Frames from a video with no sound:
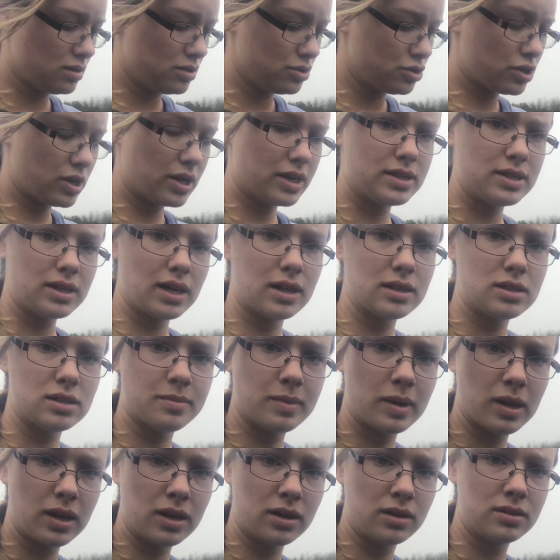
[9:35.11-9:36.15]
trying to get to
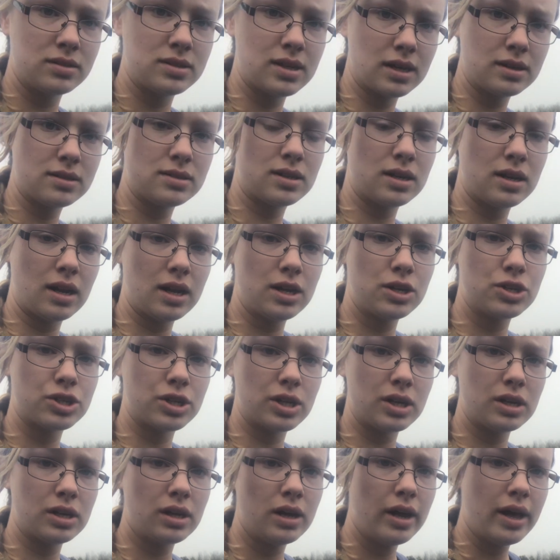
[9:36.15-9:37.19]
my
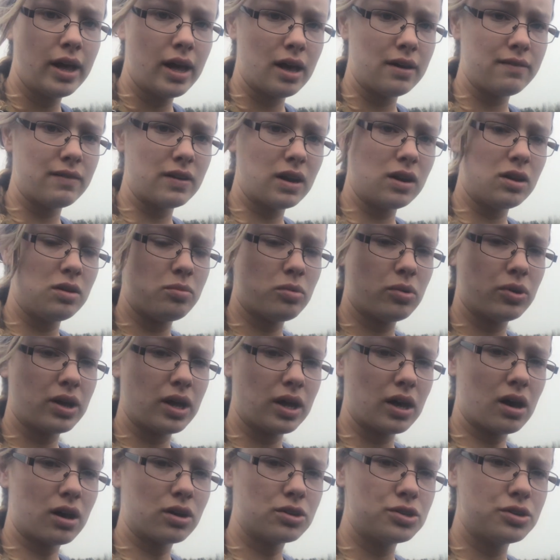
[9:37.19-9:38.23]
destination, if at any point I
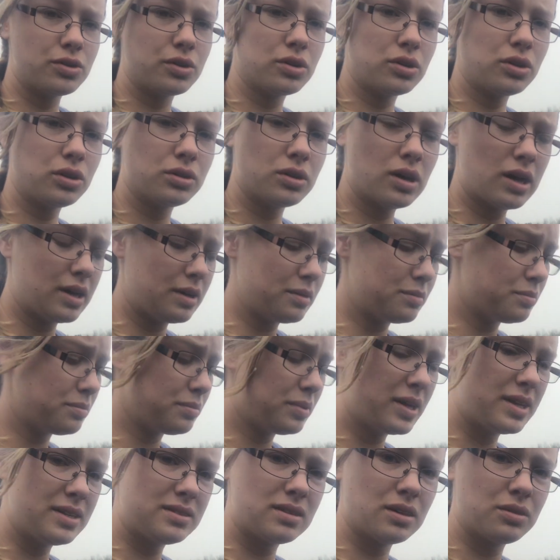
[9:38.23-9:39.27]
got to a
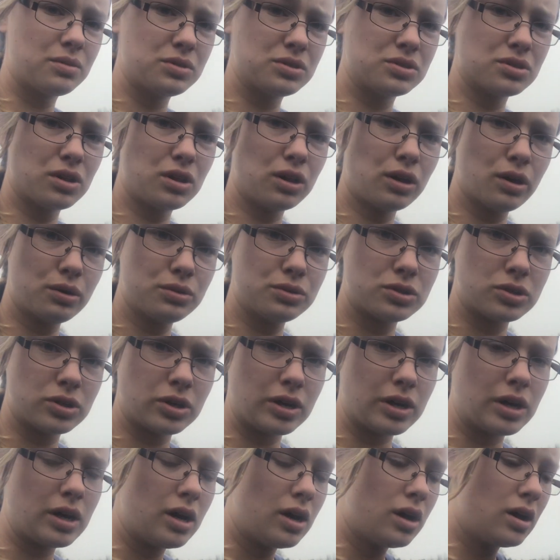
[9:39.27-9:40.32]
place that was
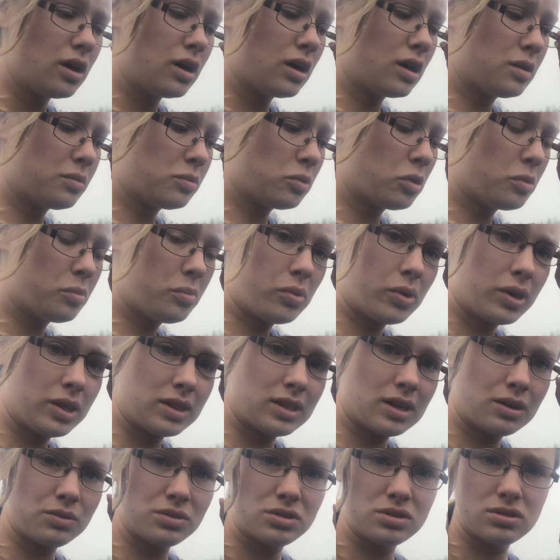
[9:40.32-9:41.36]
closer, or a point
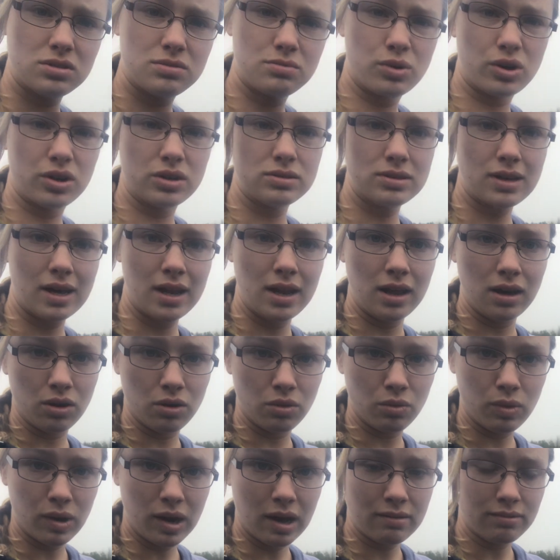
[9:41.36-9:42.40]
that was more exciting
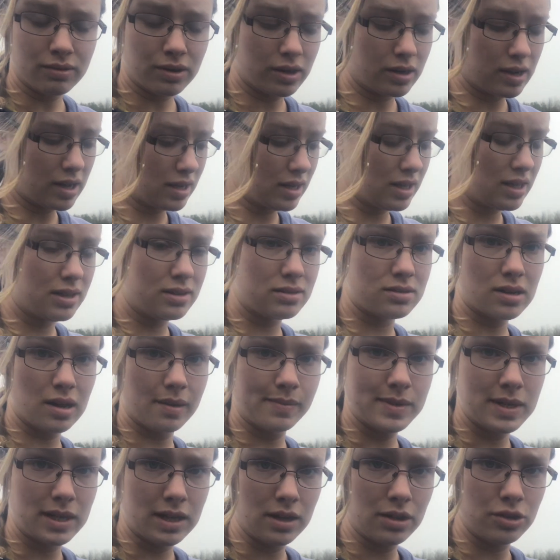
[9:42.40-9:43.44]
or whatever, and he
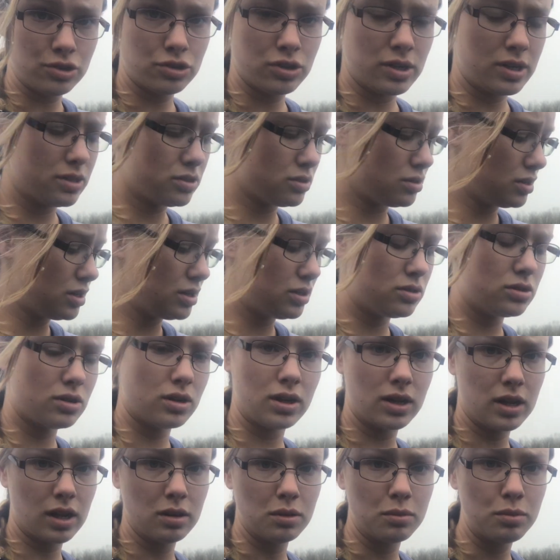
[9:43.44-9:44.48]
stopped taking treats or he
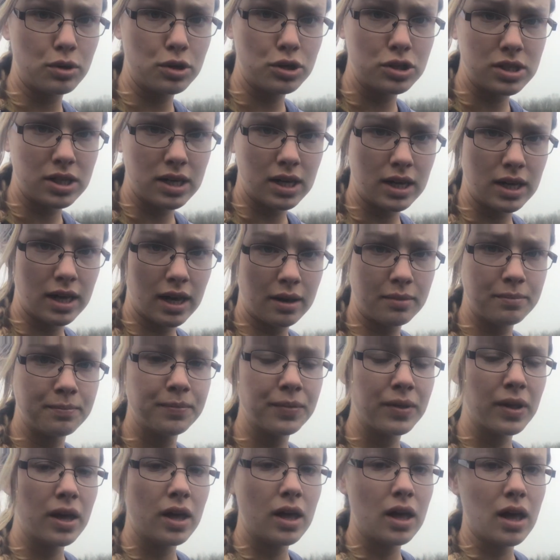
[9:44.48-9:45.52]
started getting pushy again,
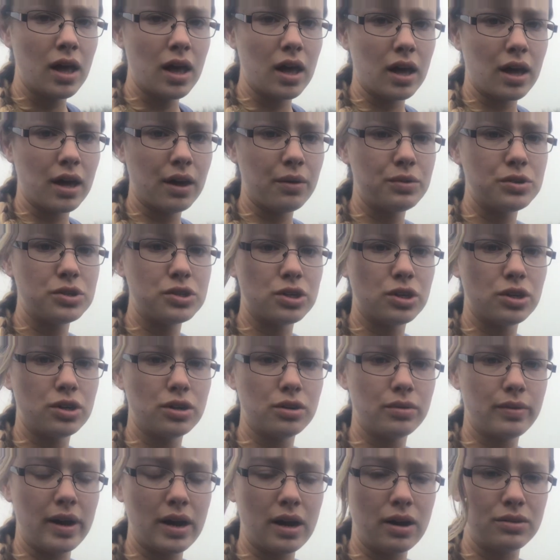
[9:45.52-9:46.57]
I would turn
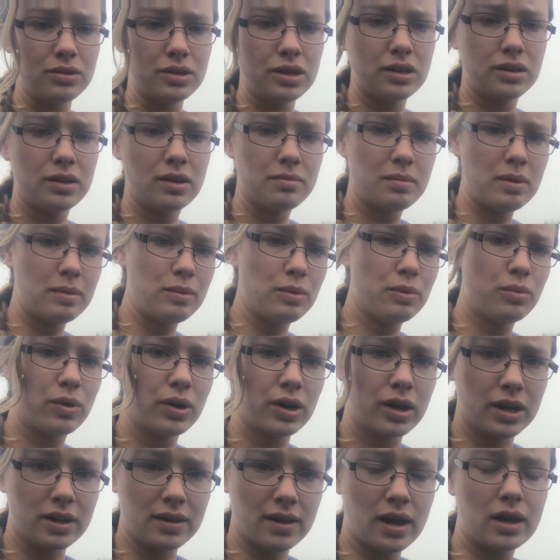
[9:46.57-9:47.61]
around and maybe
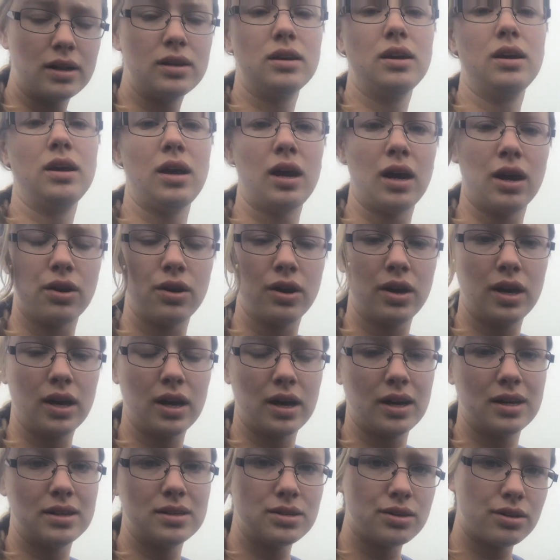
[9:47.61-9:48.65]
work in that
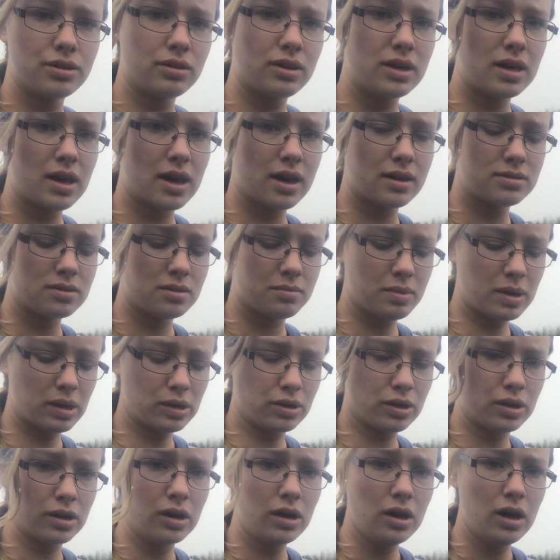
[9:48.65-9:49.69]
area until he has a
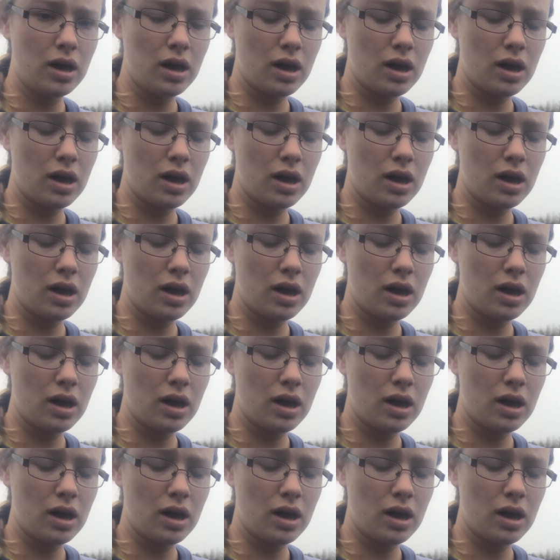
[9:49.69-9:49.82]
better